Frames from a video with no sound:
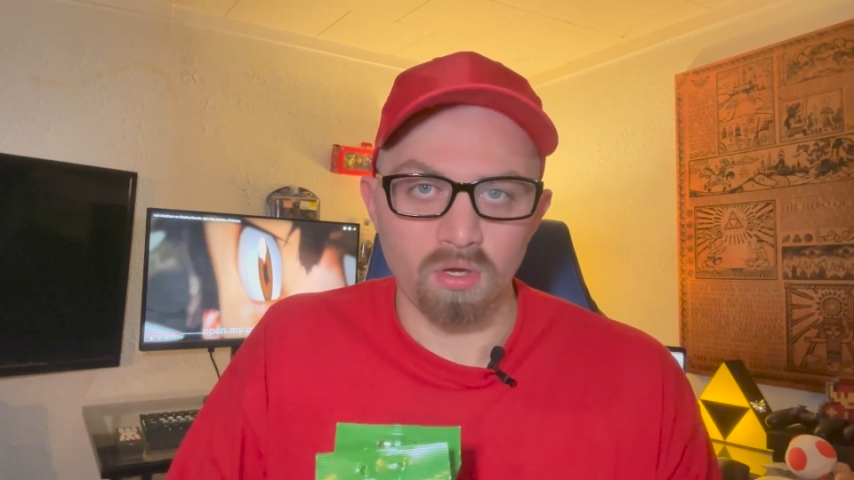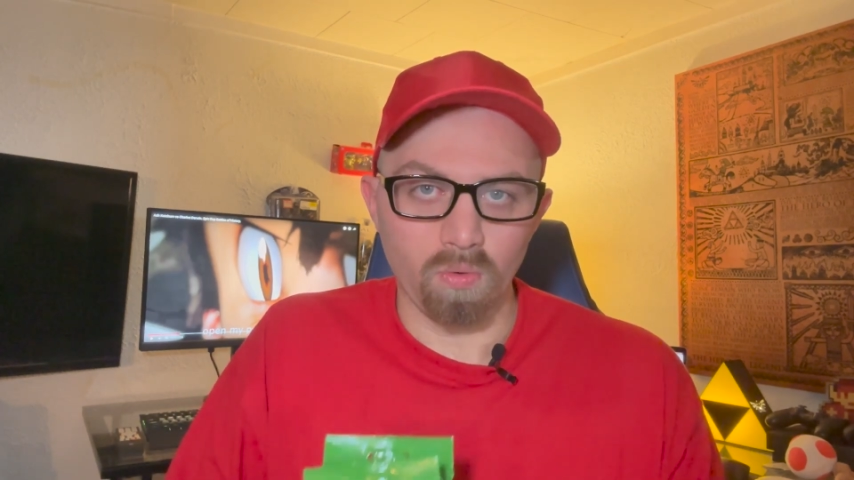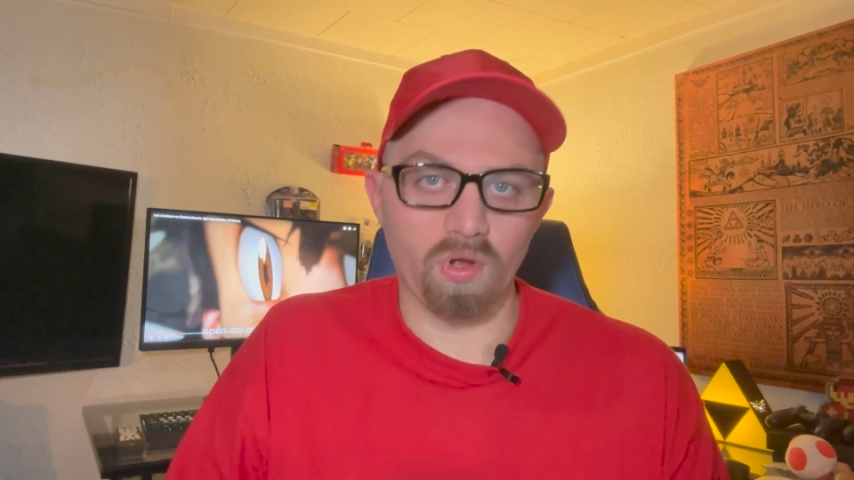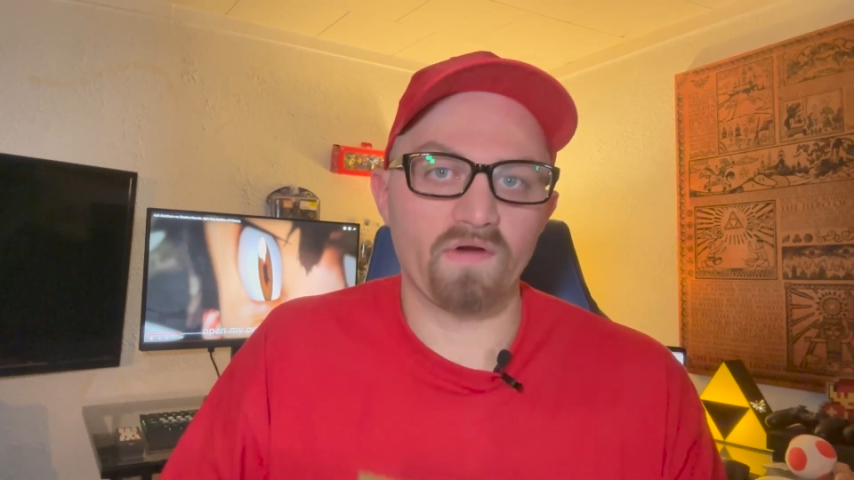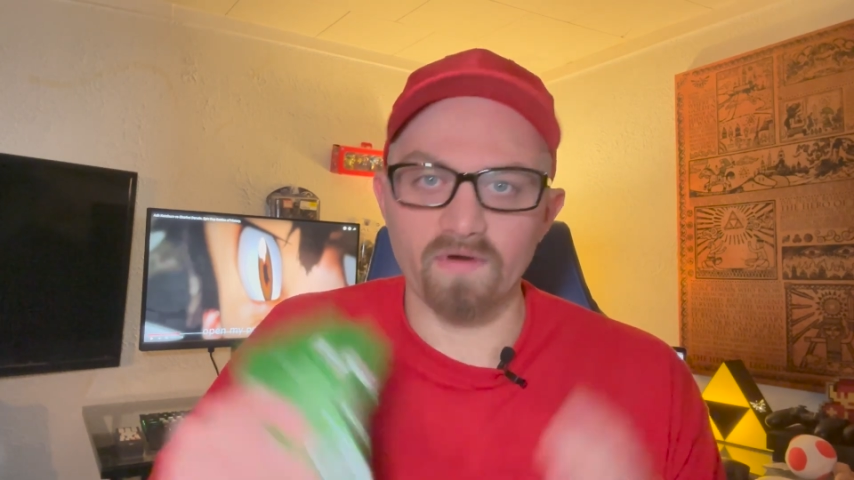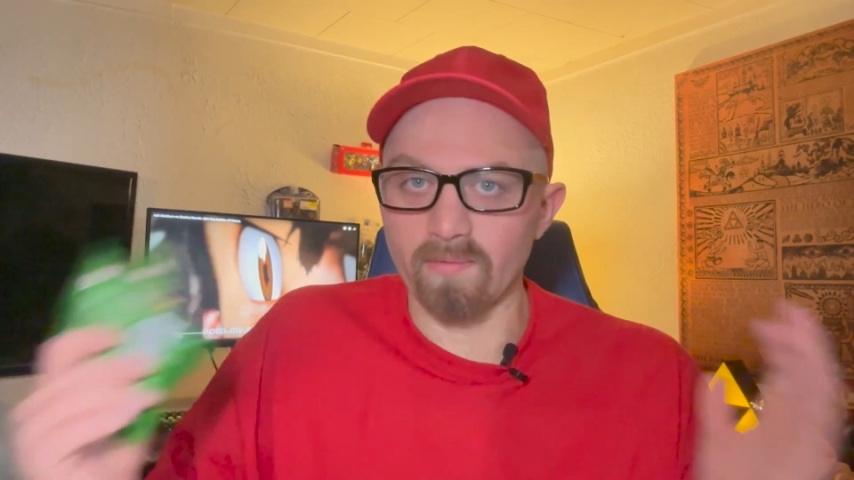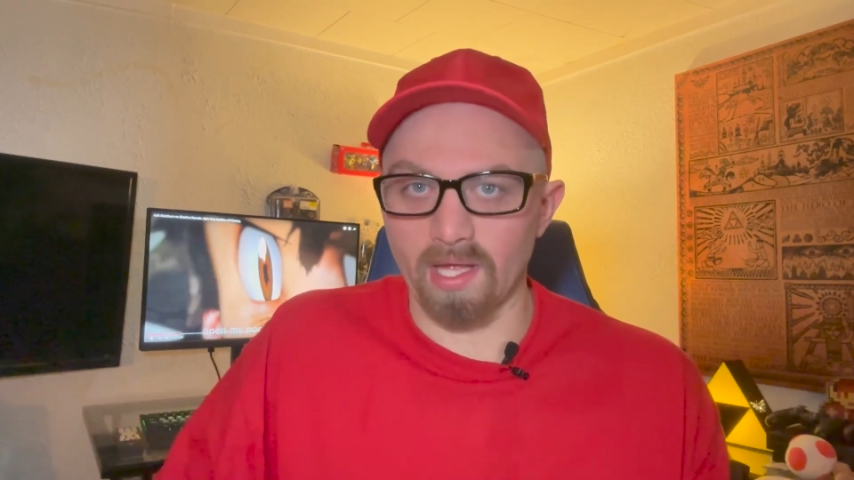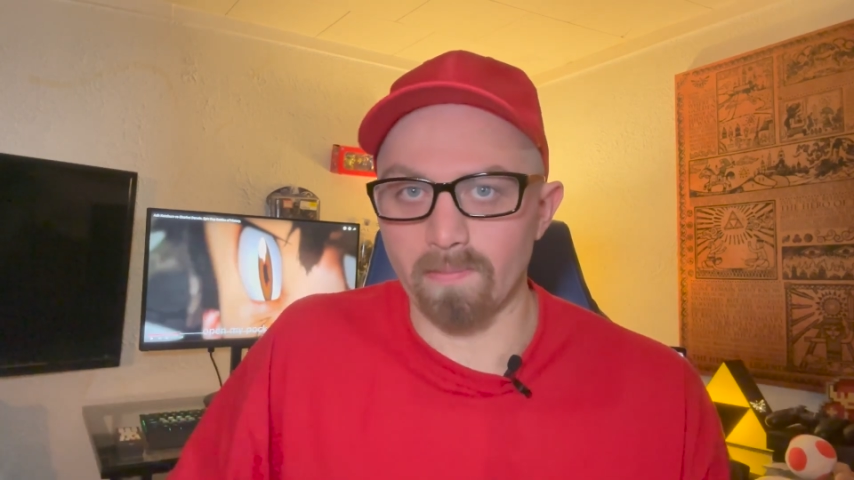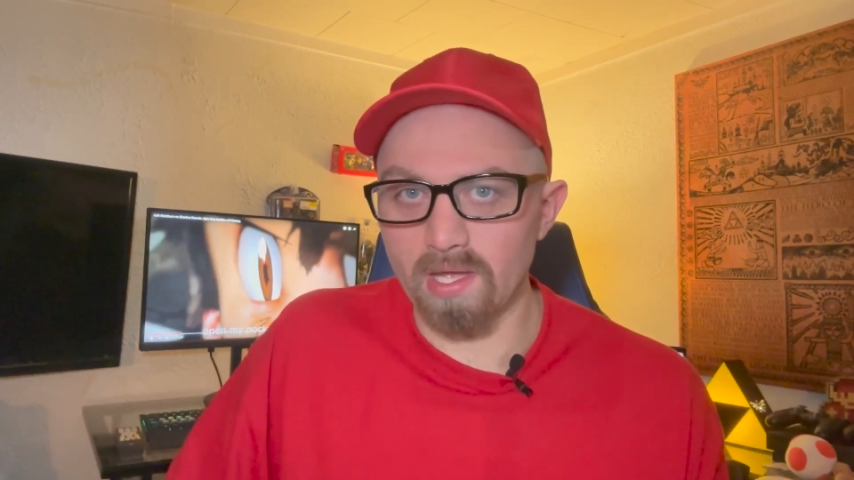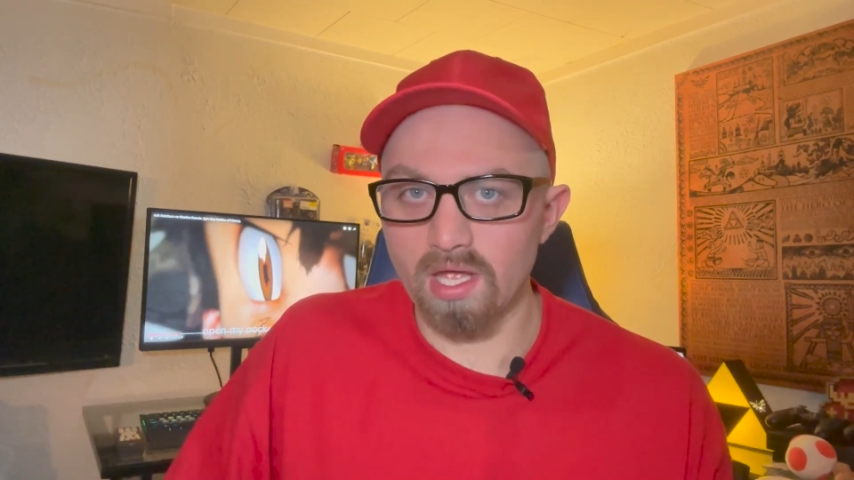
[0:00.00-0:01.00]
whatever it
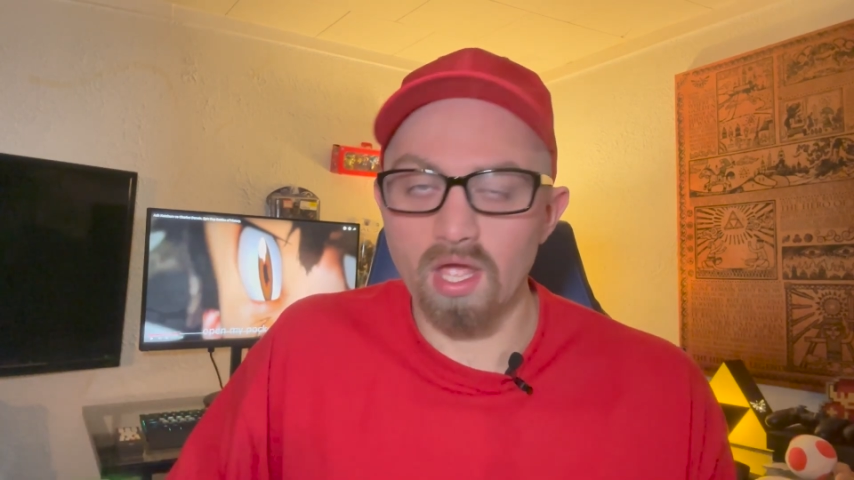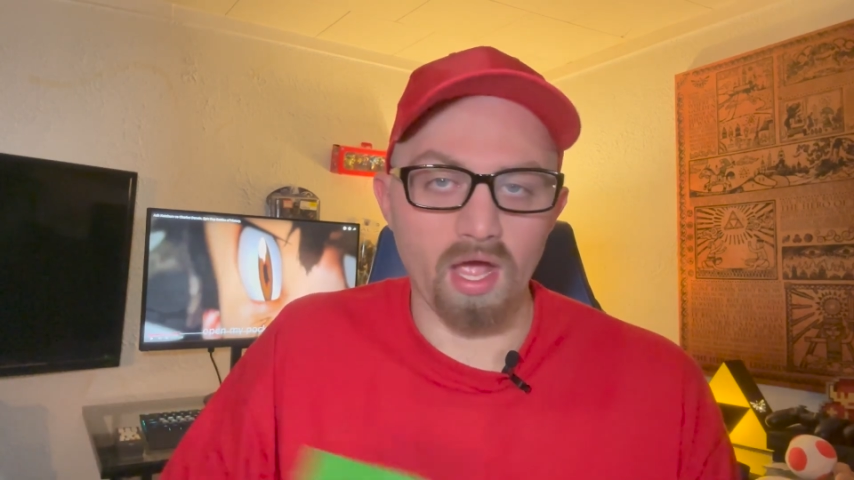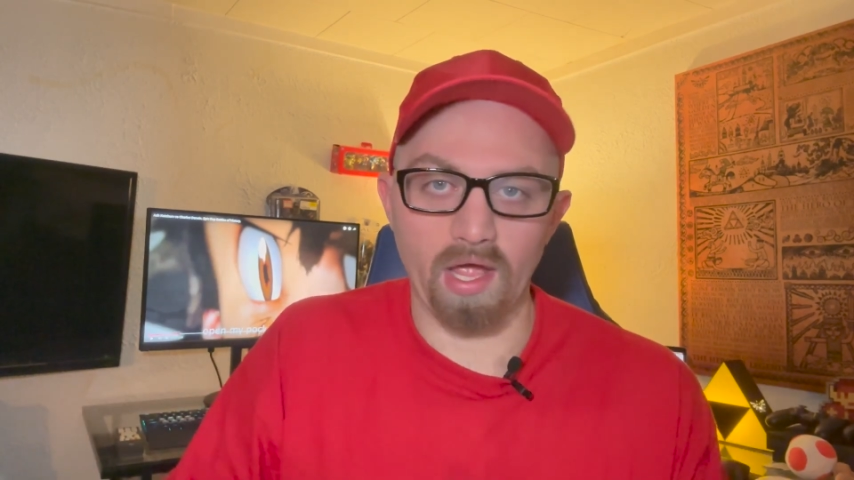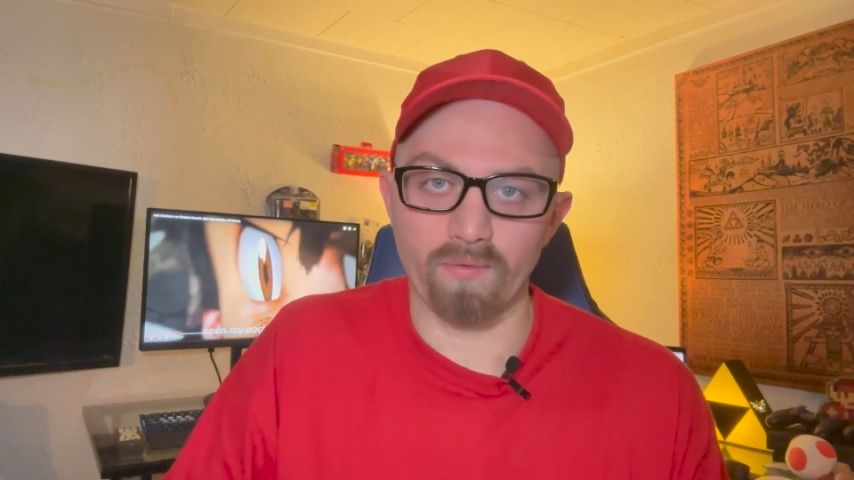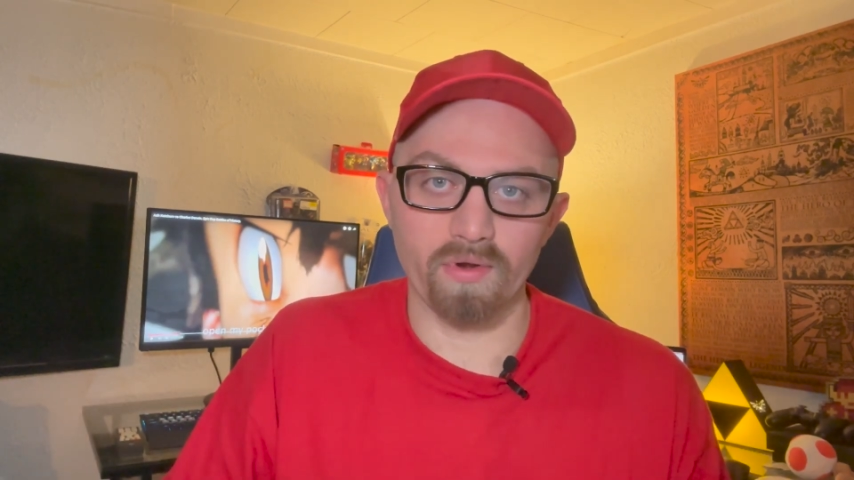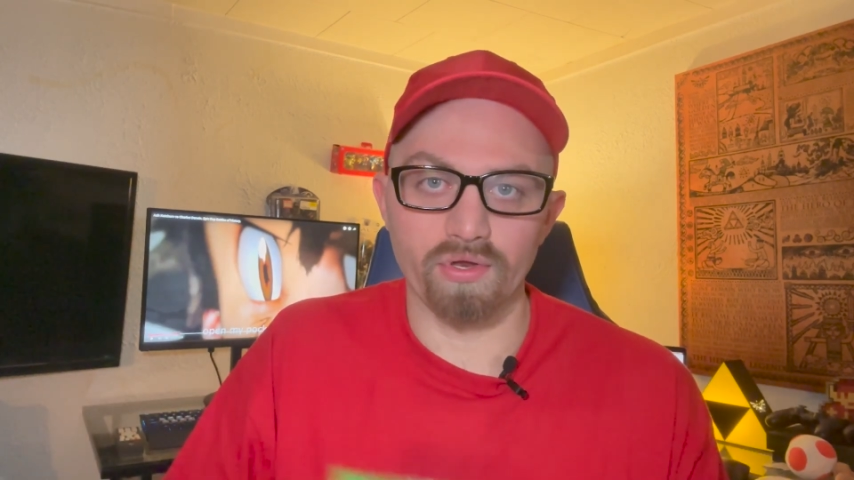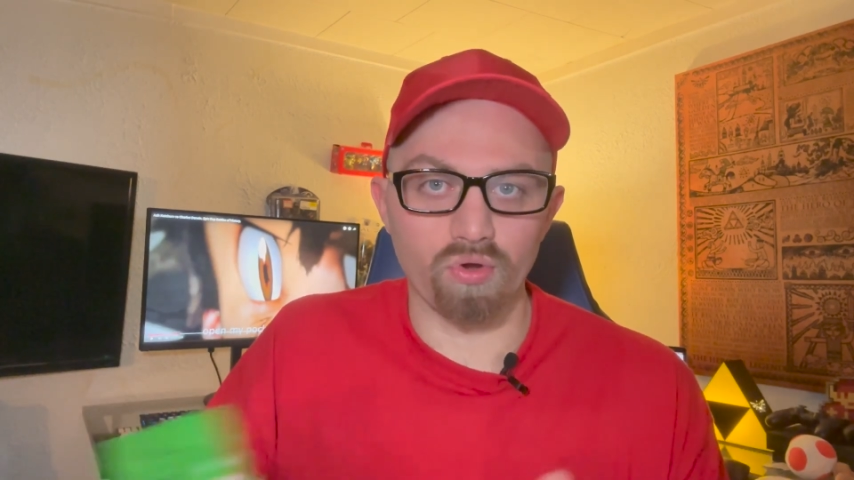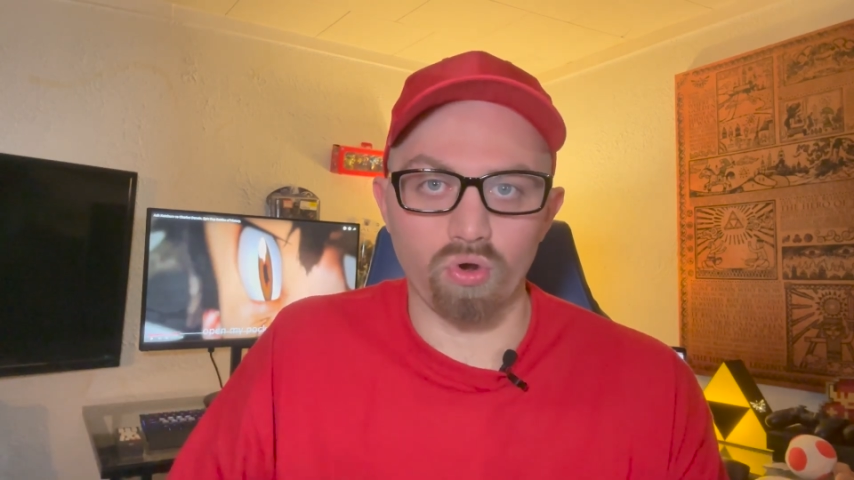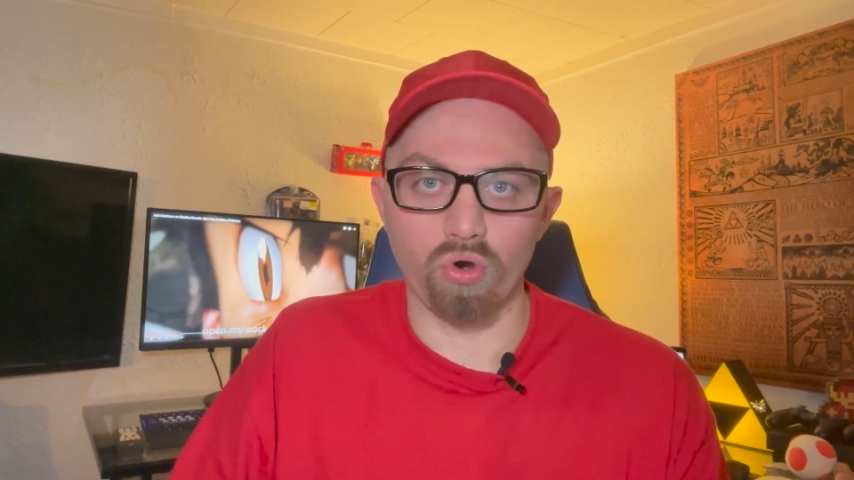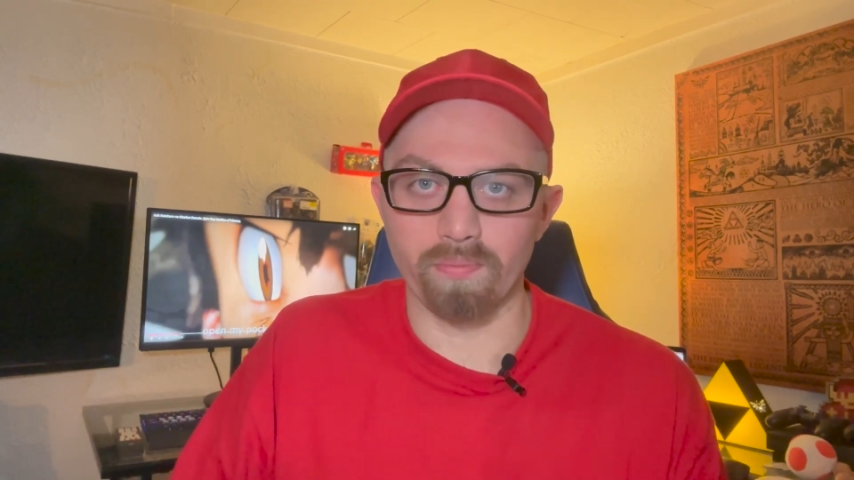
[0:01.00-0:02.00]
may be, I really
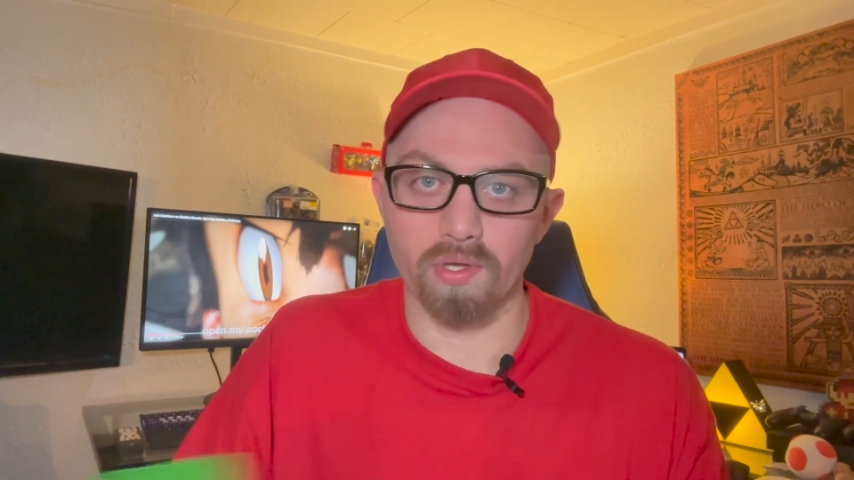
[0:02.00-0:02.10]
do hope